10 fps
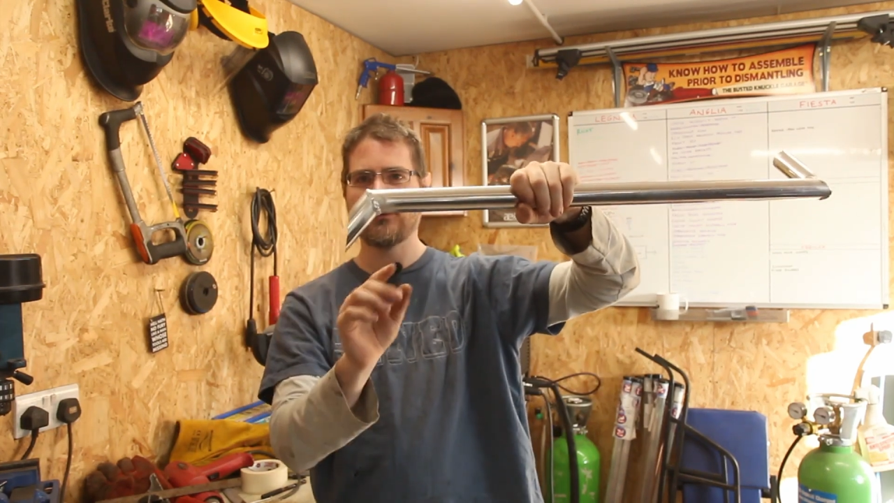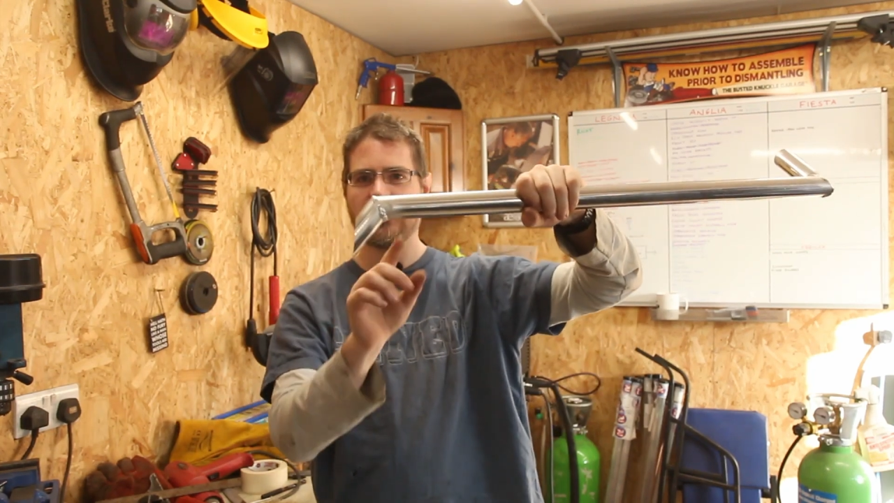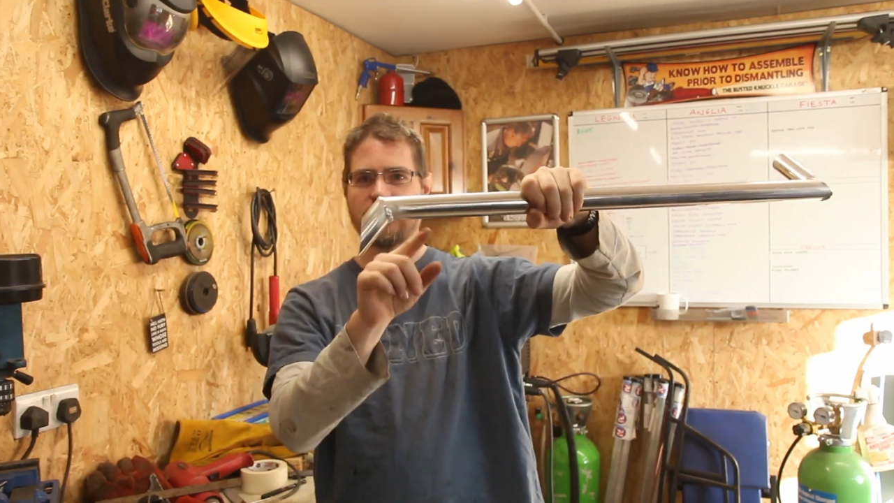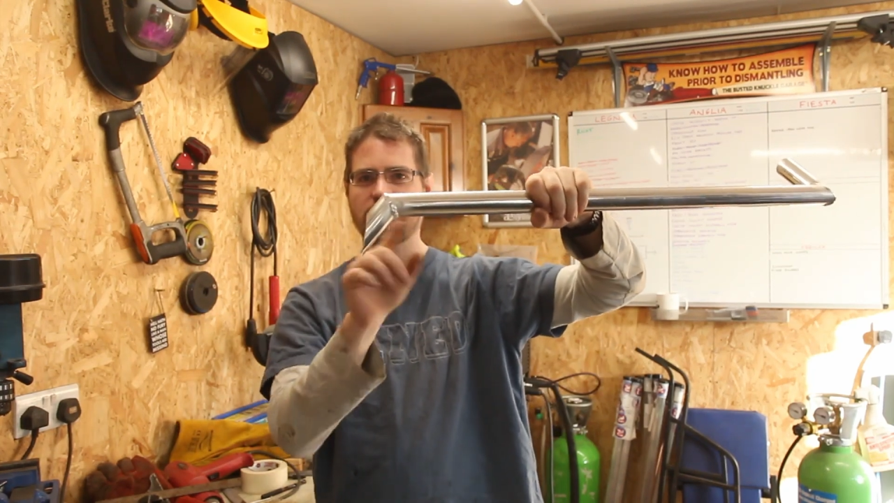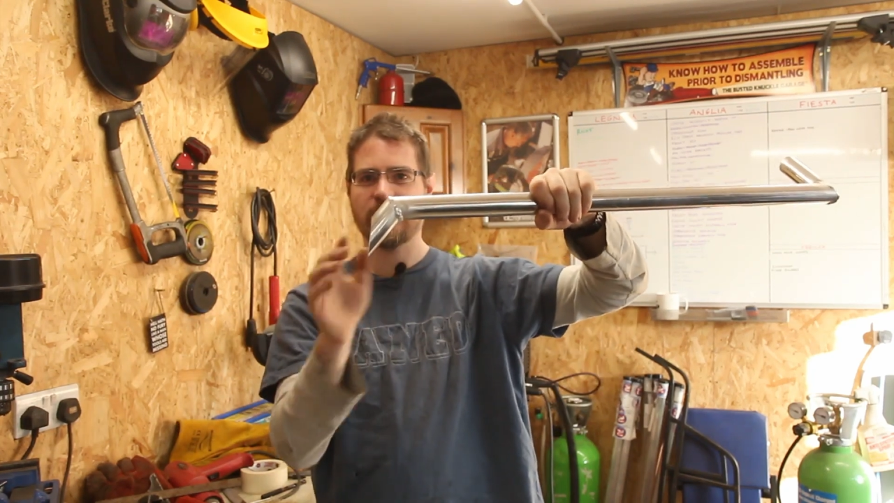
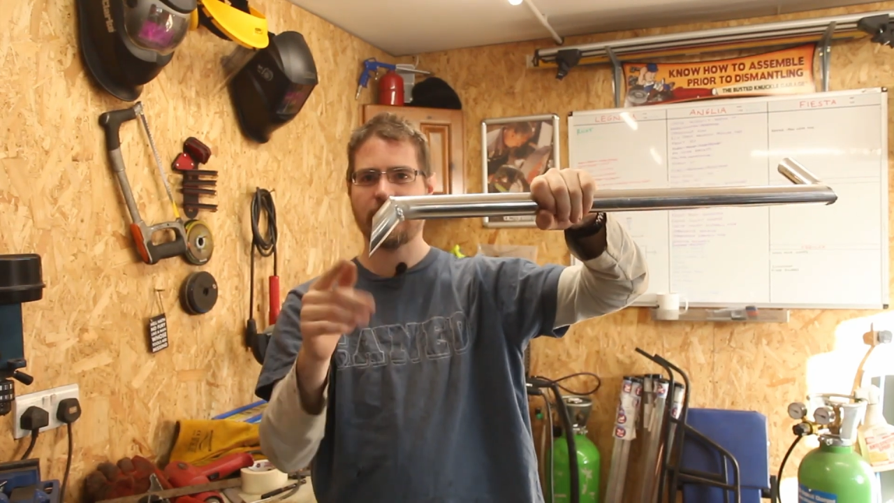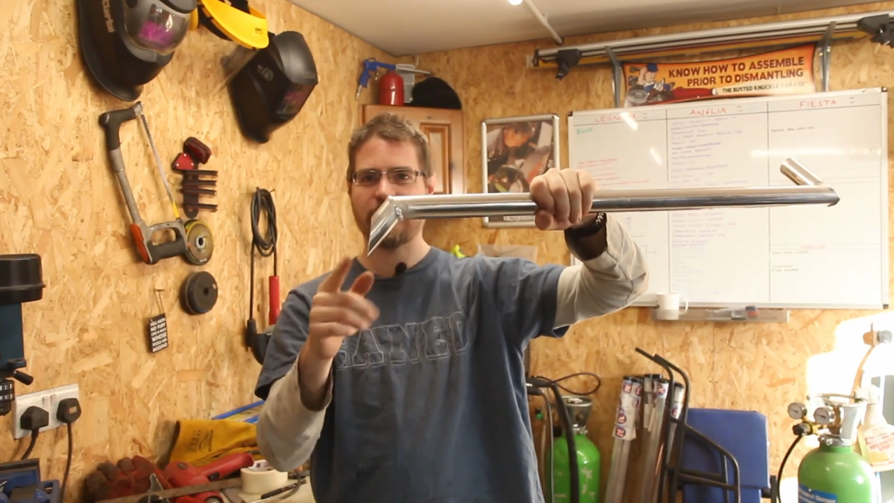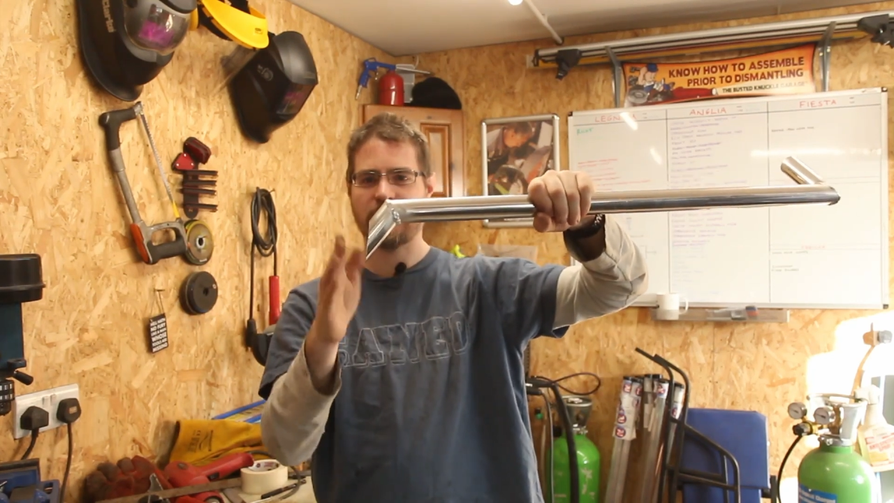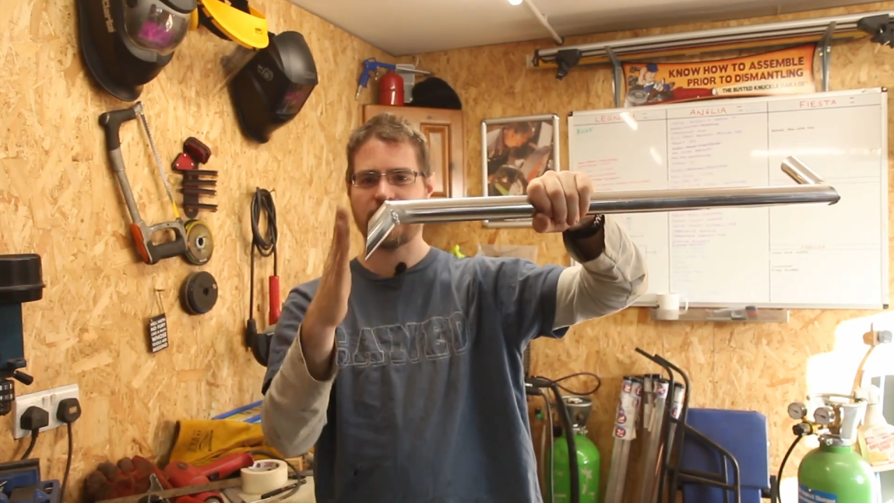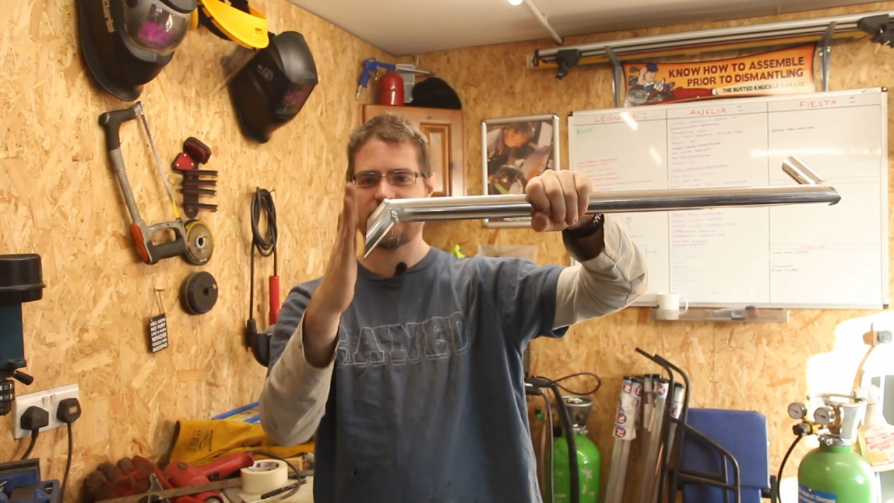go
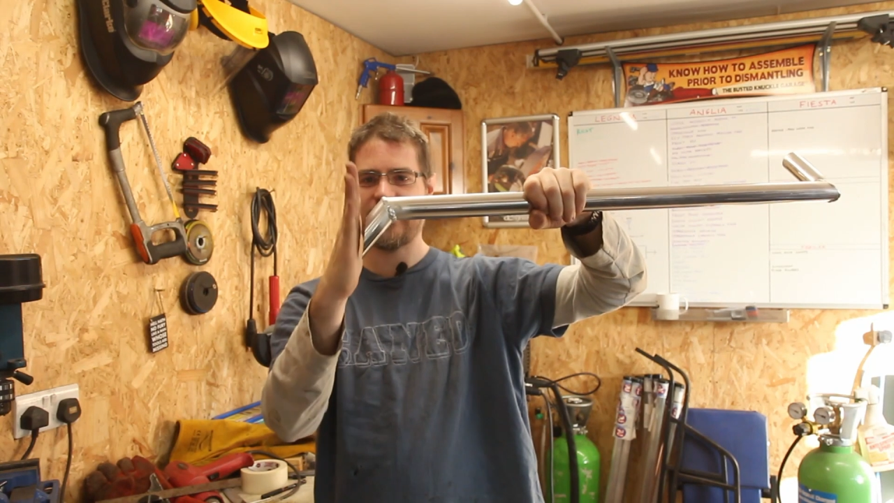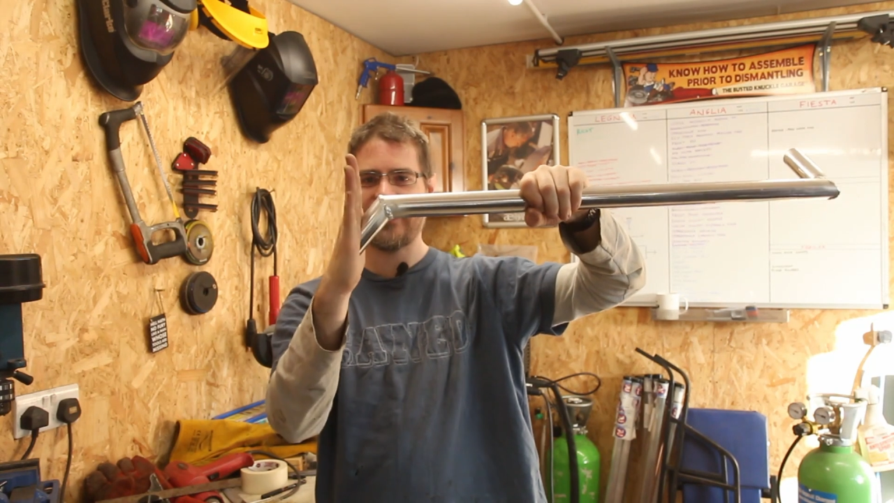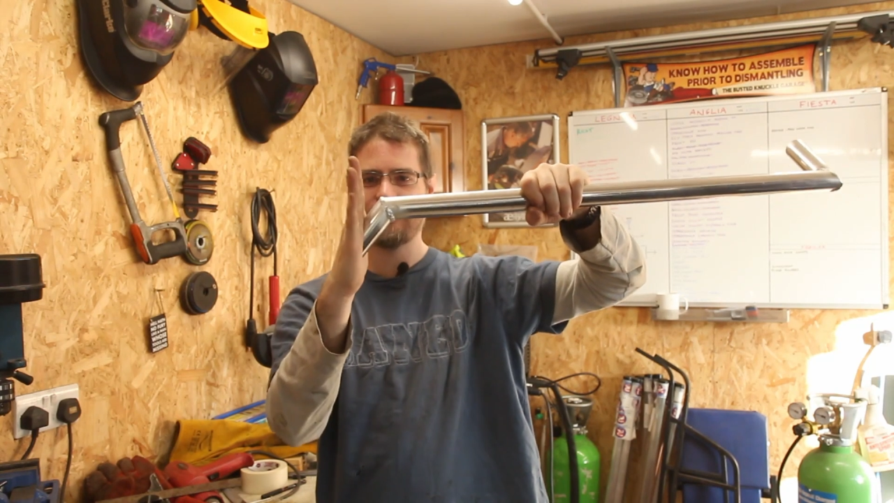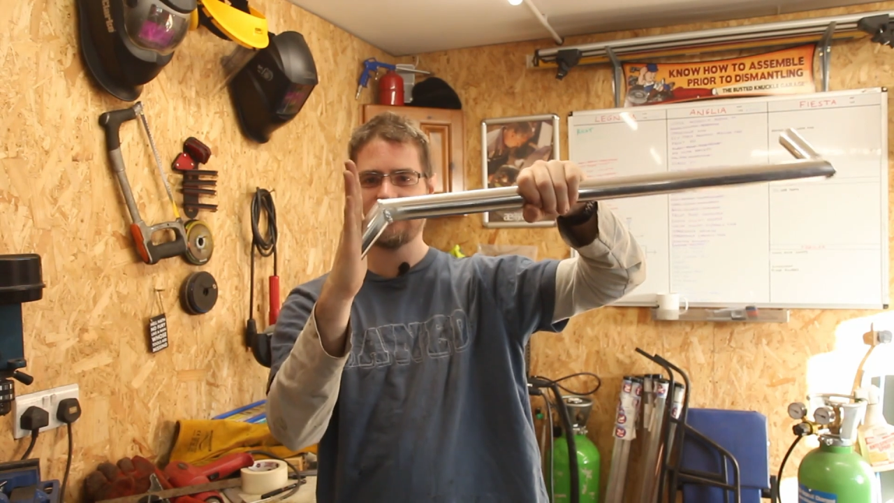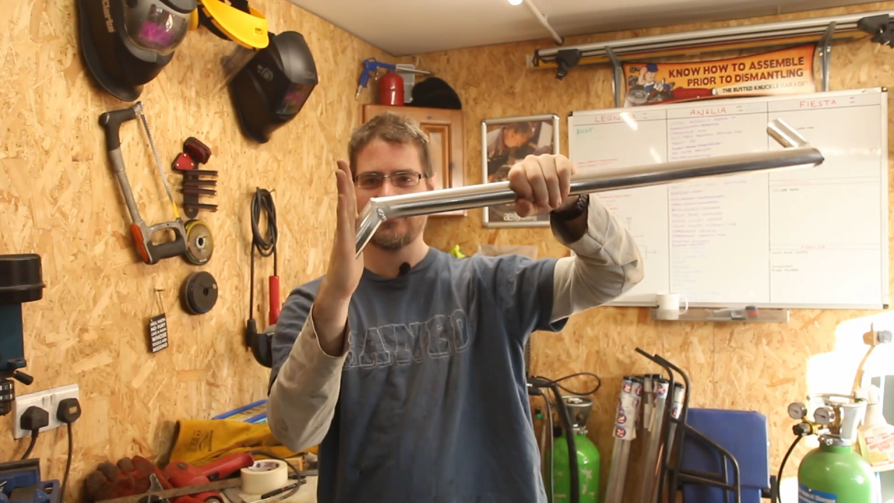about like that